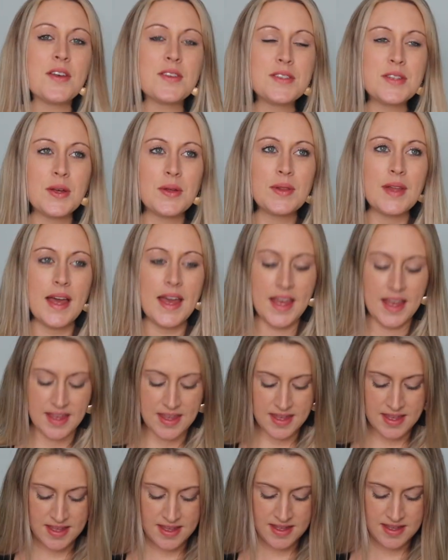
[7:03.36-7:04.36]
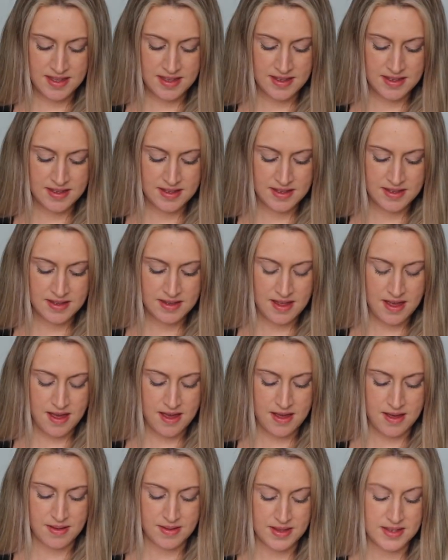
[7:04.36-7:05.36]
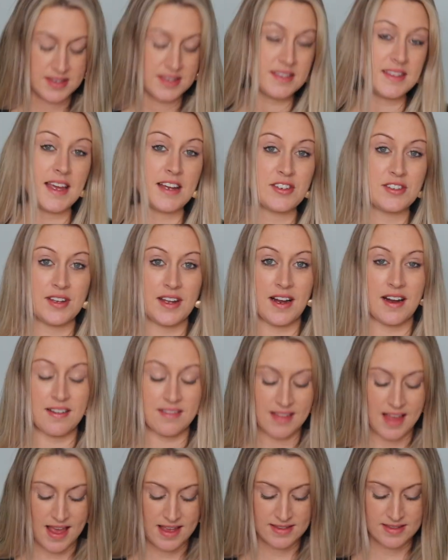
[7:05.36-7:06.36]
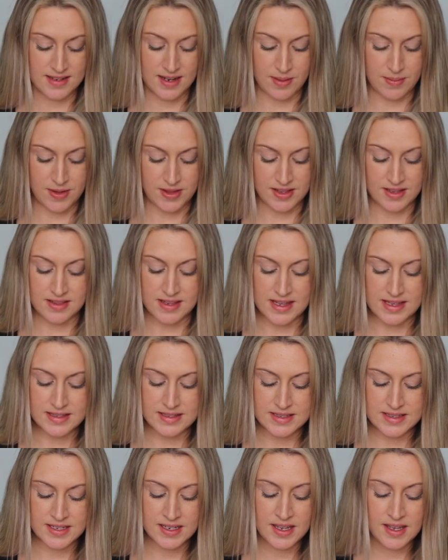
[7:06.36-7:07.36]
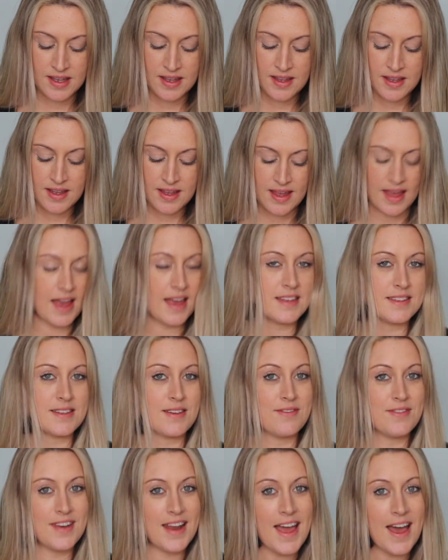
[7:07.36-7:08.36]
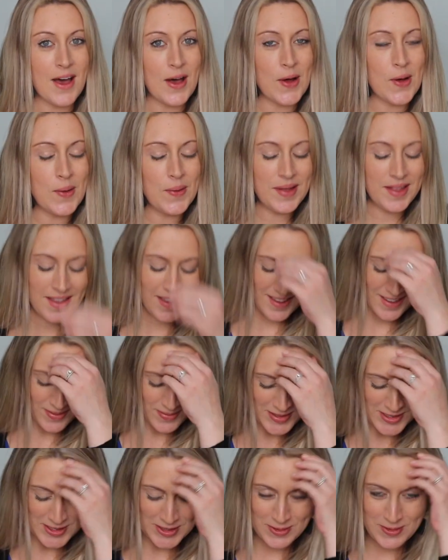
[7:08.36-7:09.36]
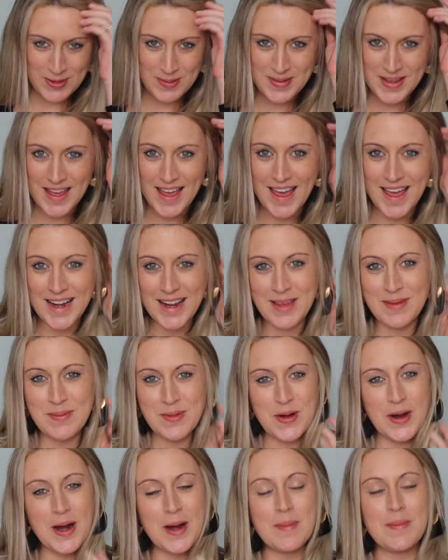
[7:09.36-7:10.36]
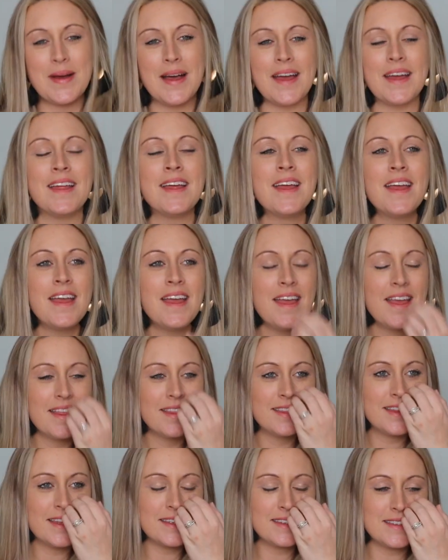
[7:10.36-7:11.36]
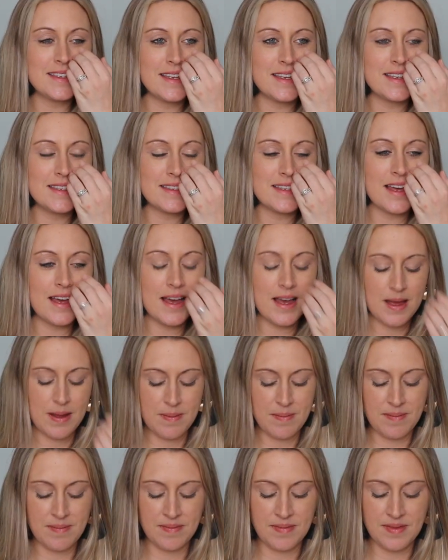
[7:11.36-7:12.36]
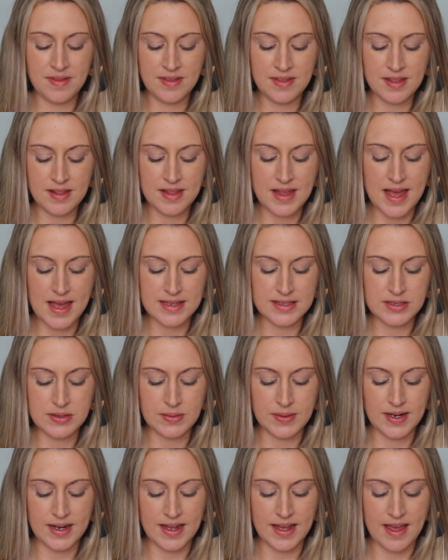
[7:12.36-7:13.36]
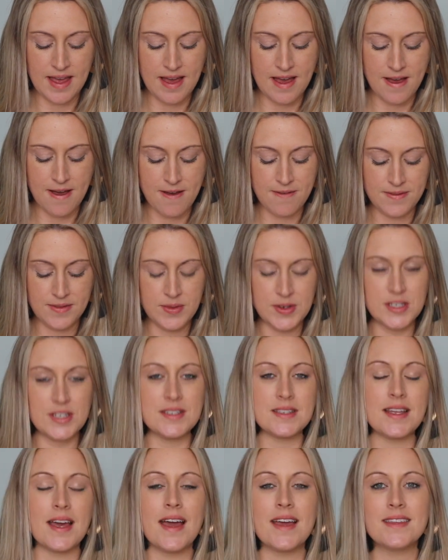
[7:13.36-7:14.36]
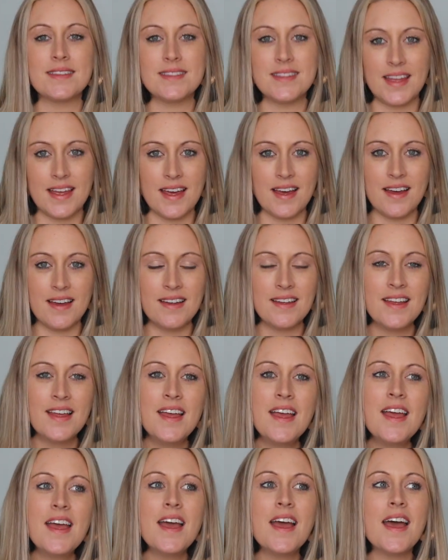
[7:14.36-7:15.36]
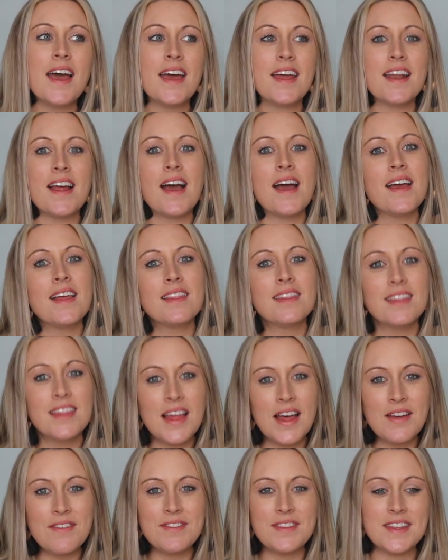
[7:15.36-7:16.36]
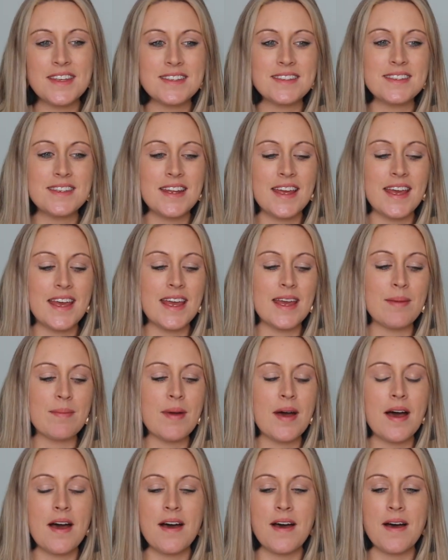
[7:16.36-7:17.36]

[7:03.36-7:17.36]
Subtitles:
also like, this is actually our last name on the list as of now. I'm sure we'll be adding more, but this is the last one I have, which is Isaiah. And I love this name.